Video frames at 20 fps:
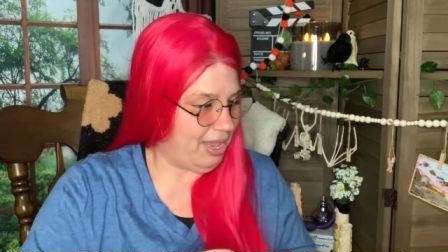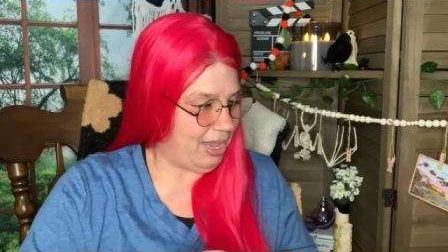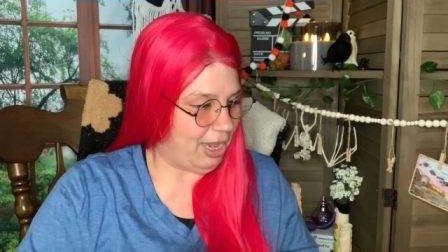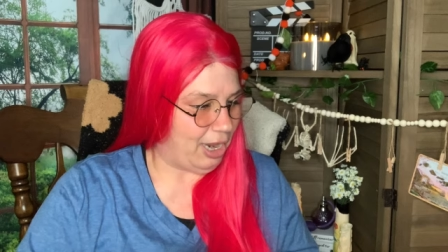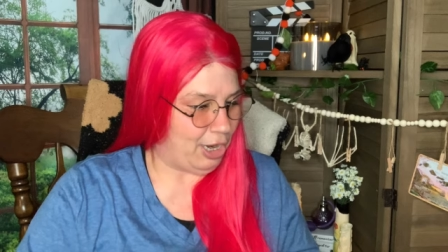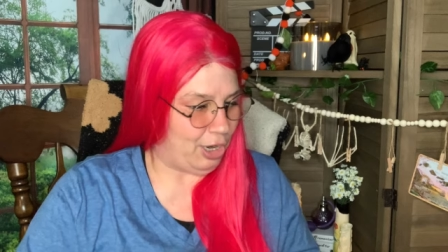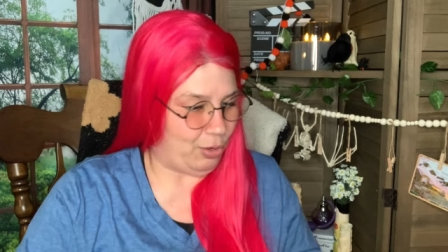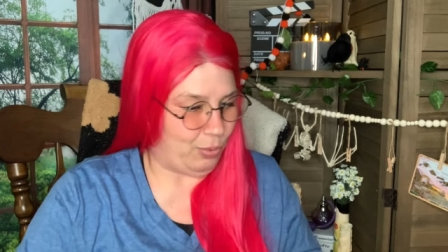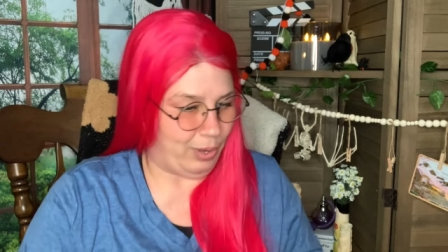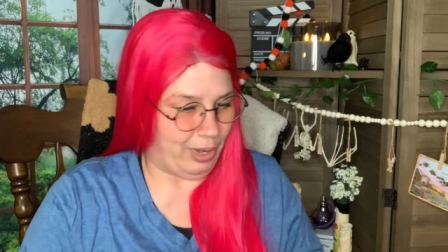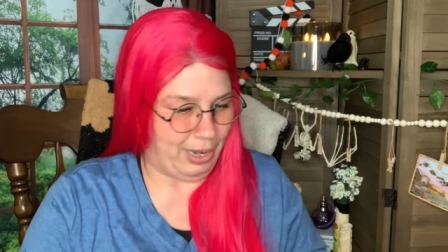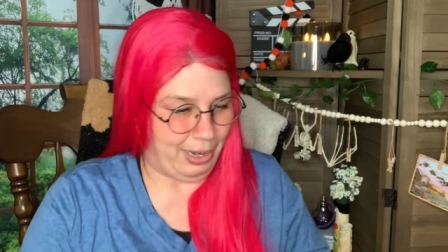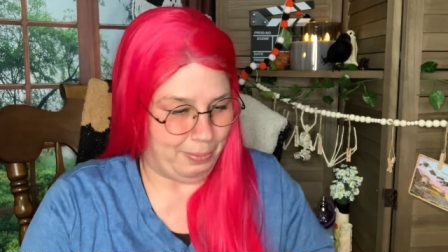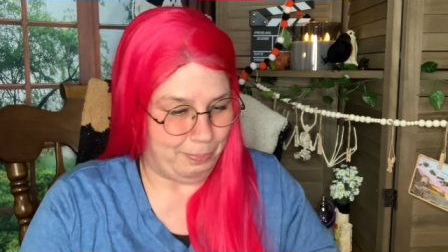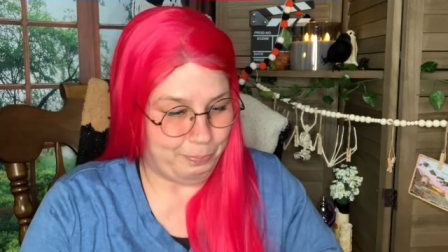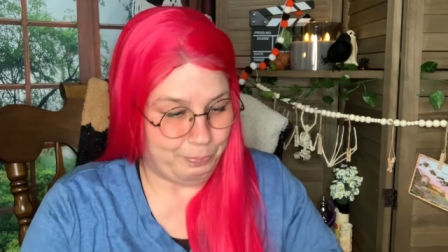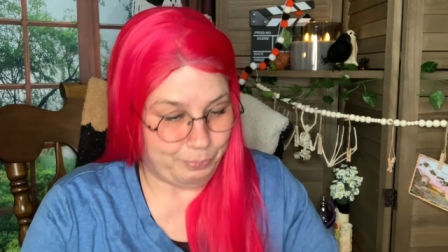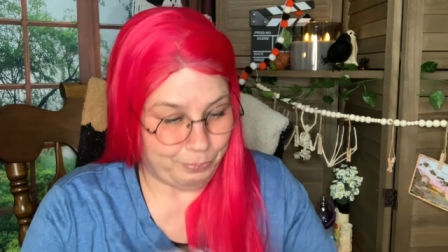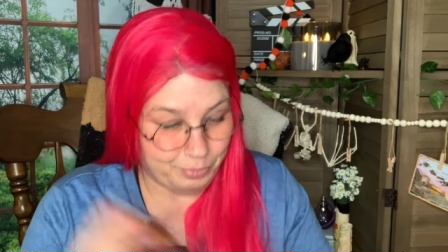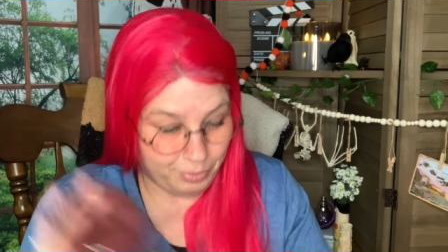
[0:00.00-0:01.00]
Anyway.
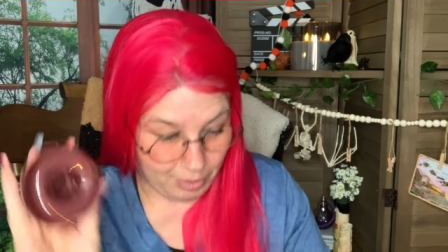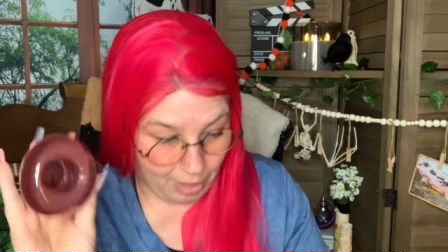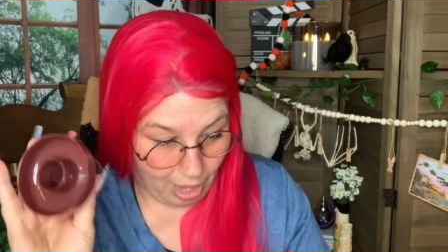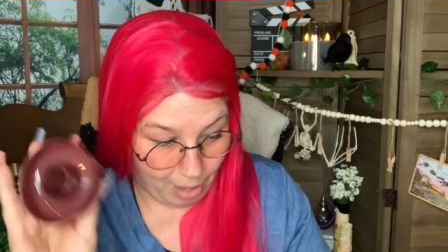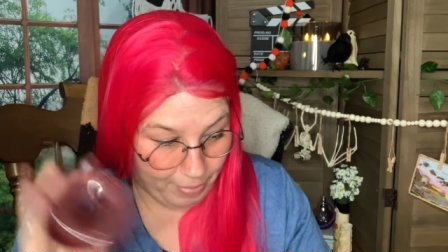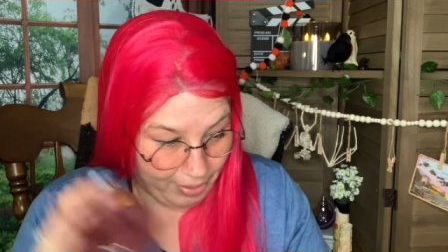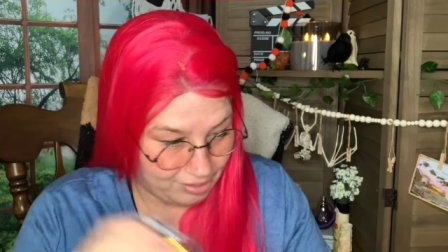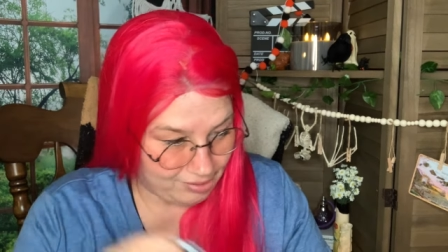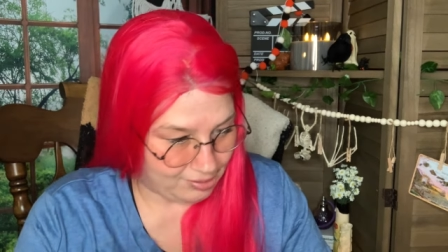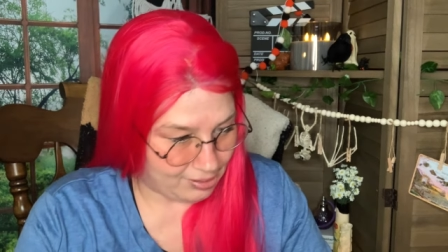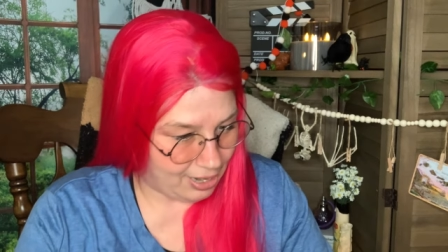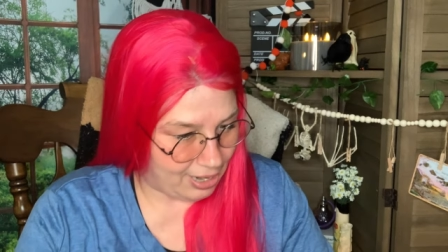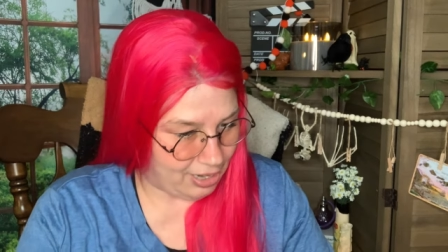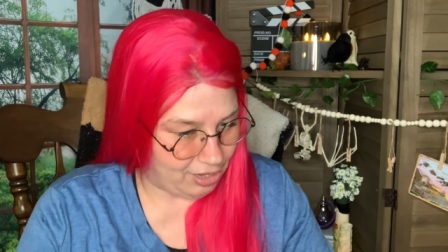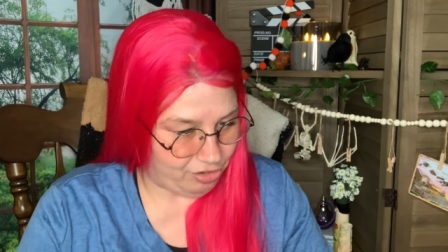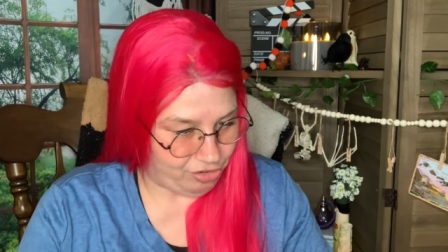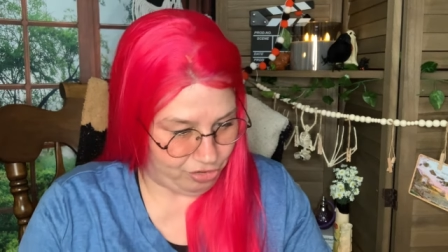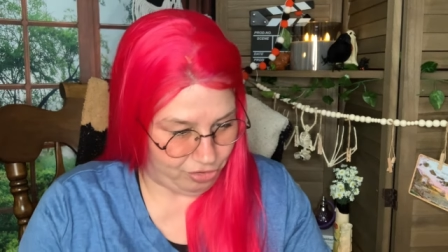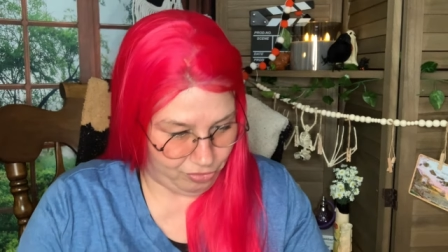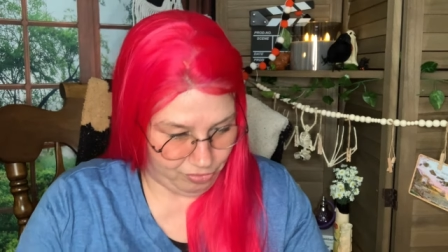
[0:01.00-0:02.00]
I'm
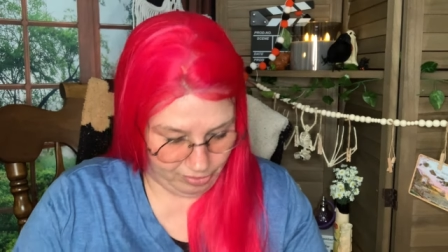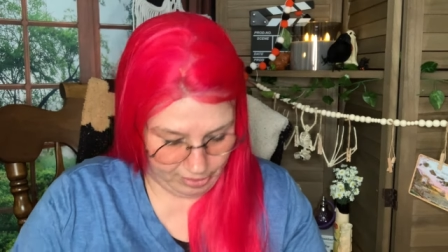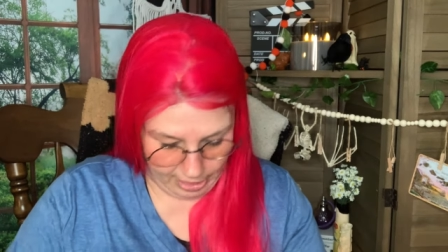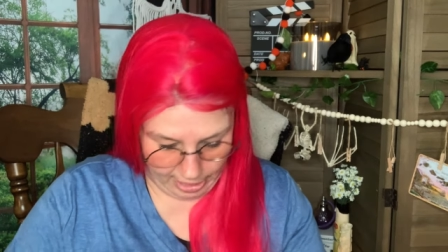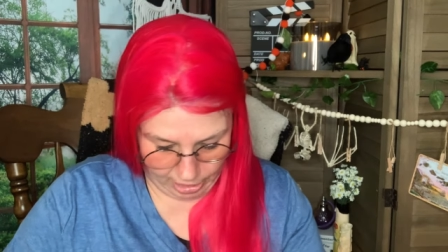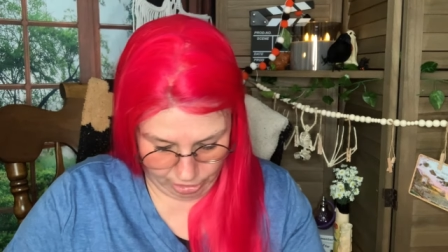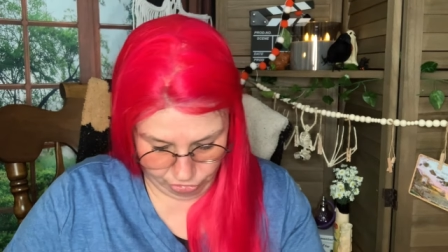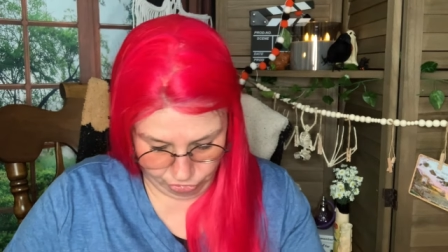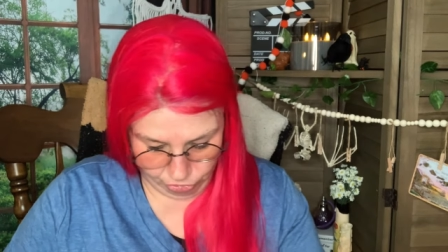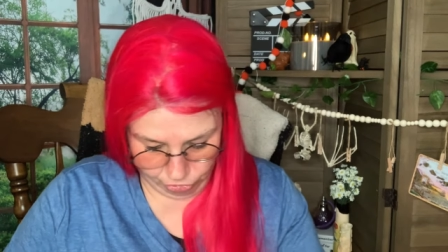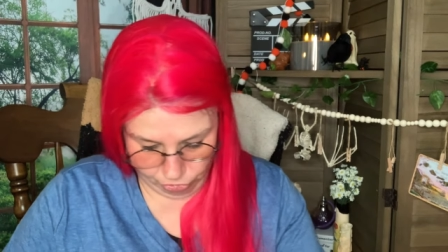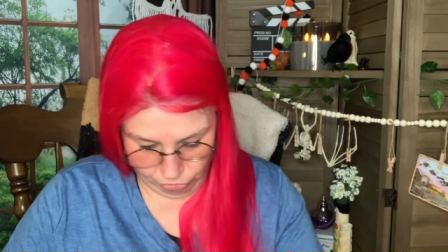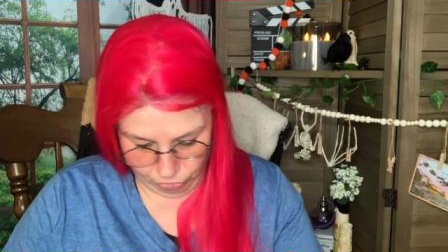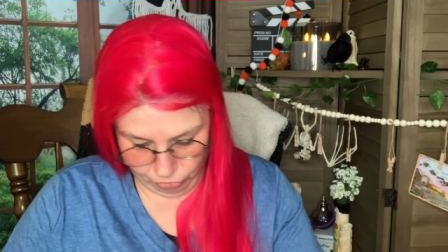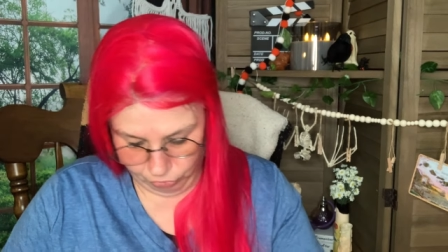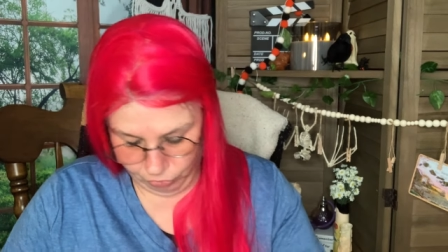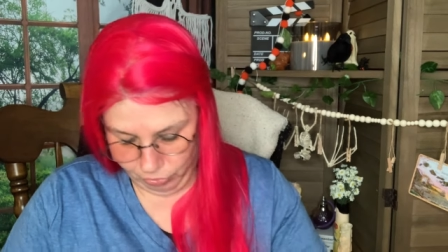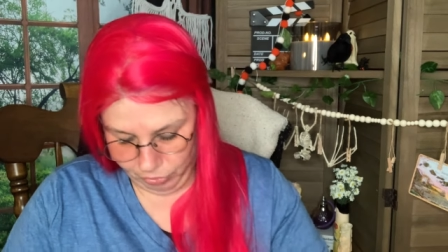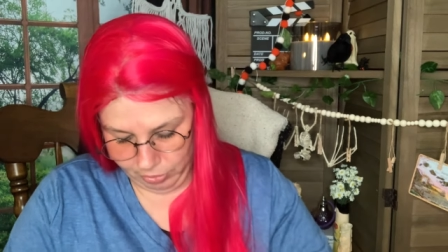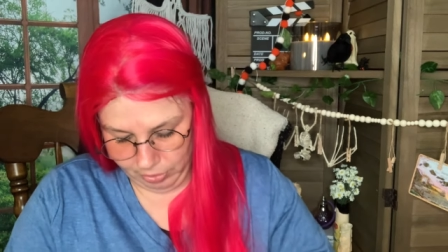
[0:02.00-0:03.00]
excited to use that,
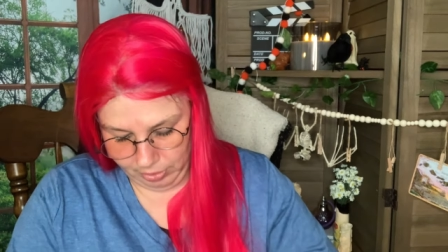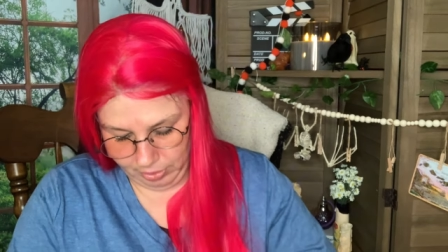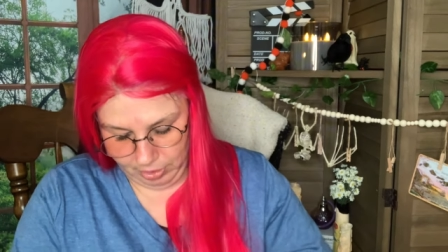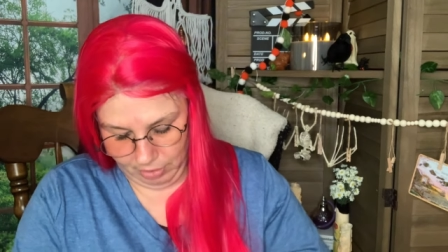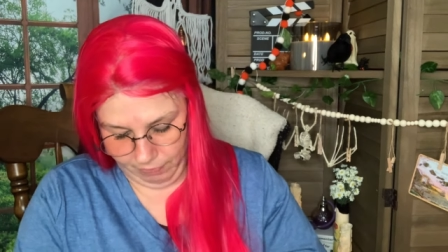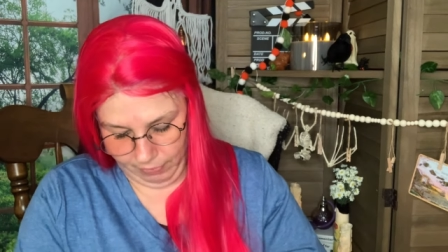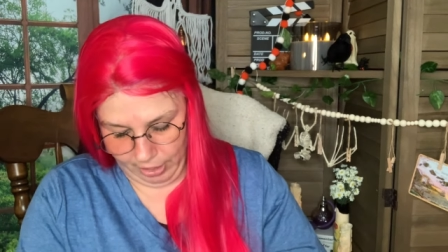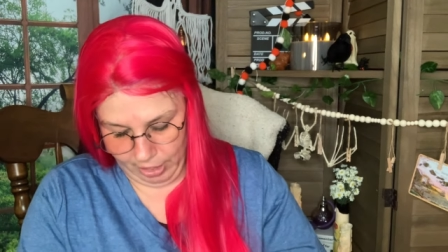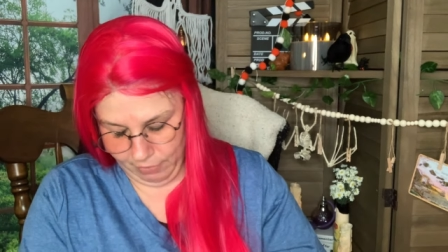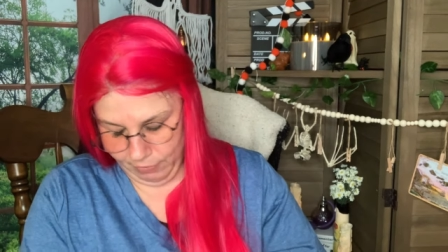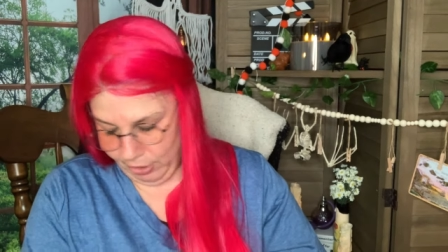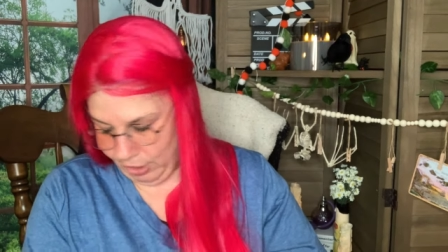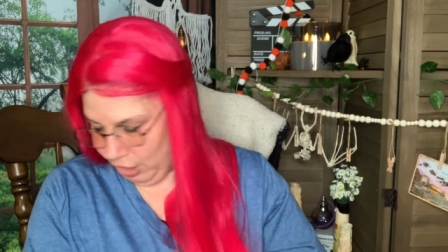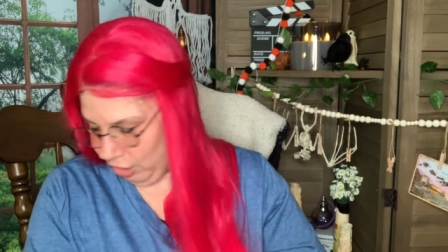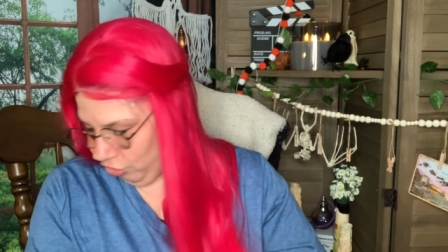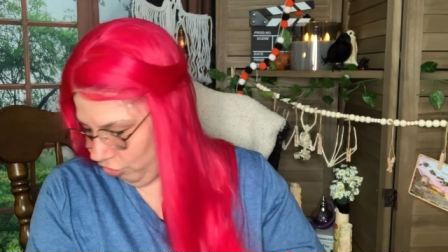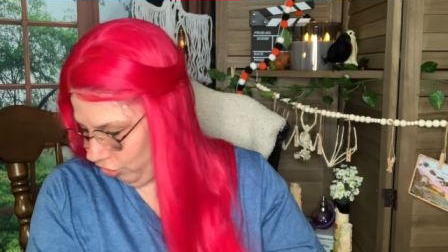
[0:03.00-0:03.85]
too, if I ever get a